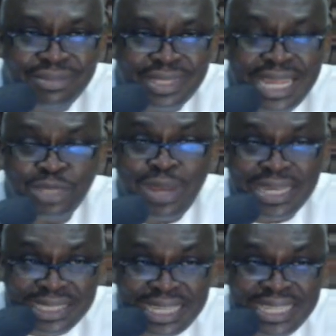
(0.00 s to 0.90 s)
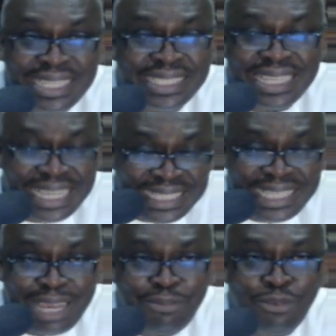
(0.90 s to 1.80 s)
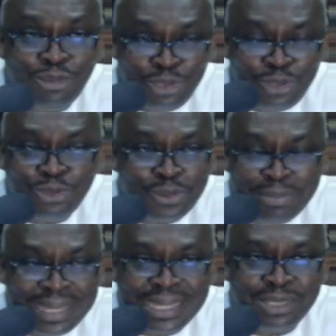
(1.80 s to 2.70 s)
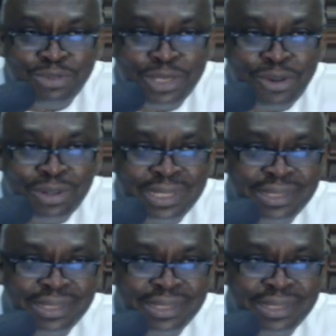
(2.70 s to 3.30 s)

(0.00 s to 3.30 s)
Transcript: That's why I say it's easier for you to make it with God.